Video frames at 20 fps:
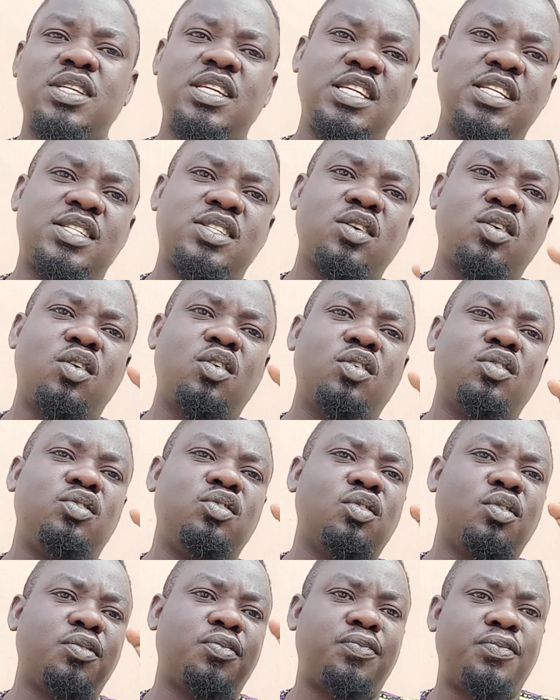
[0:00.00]
is on
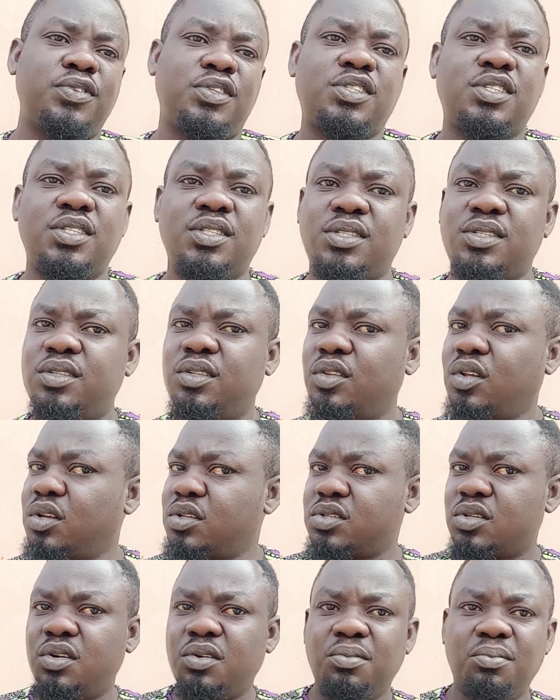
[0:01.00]
your fishes, not
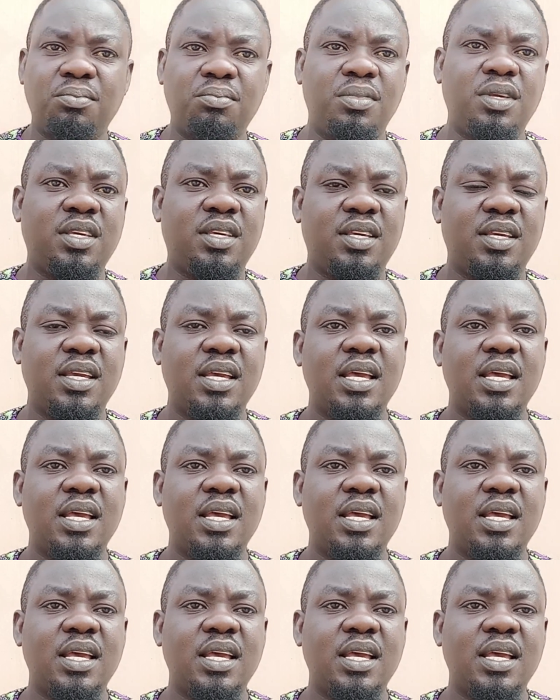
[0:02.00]
on me.